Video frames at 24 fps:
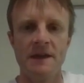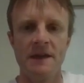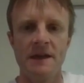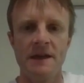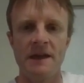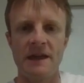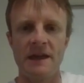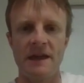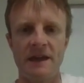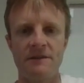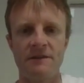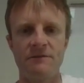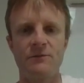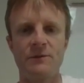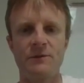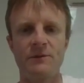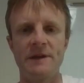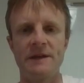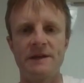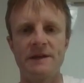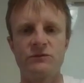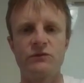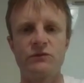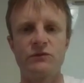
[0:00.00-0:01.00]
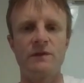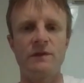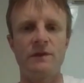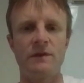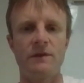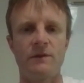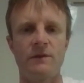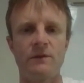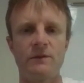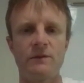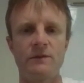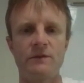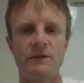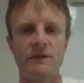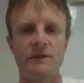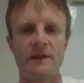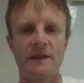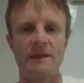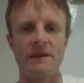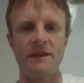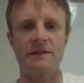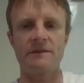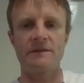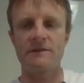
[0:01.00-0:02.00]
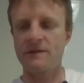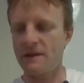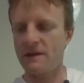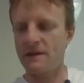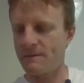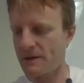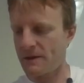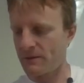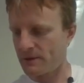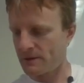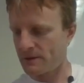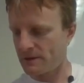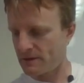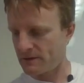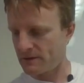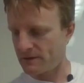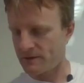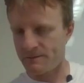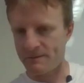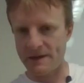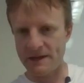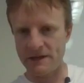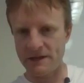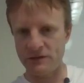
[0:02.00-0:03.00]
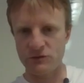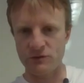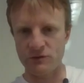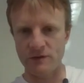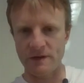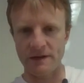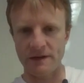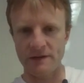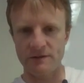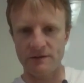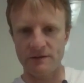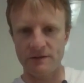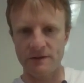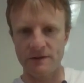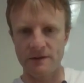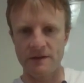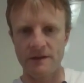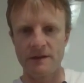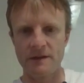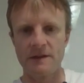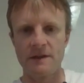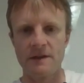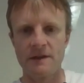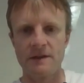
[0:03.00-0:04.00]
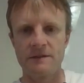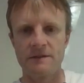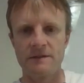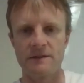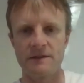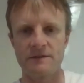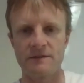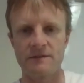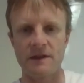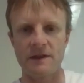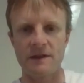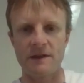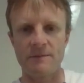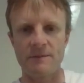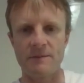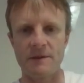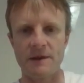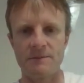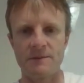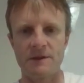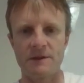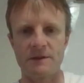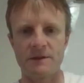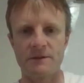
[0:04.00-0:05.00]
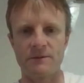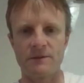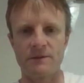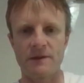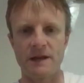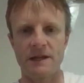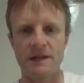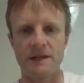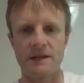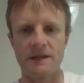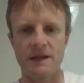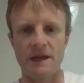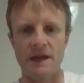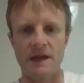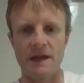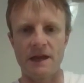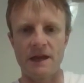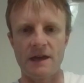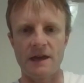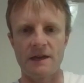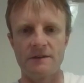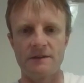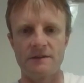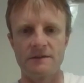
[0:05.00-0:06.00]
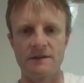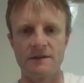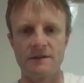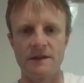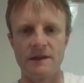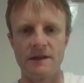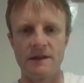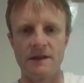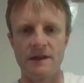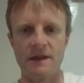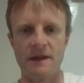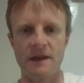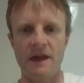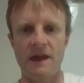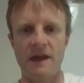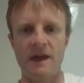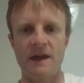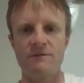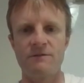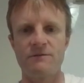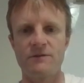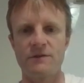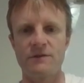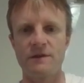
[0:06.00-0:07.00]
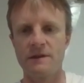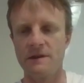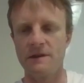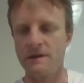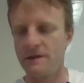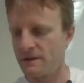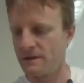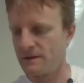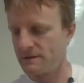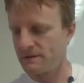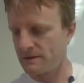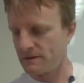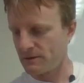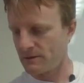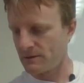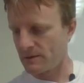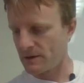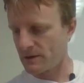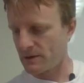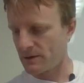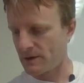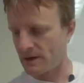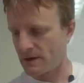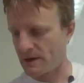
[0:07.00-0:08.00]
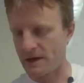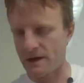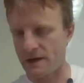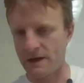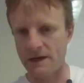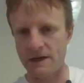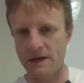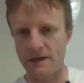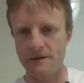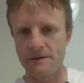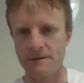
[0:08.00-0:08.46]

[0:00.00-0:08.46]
if we introduce, and last time I wrote it as a matrix, this time I'm going to write it as F0I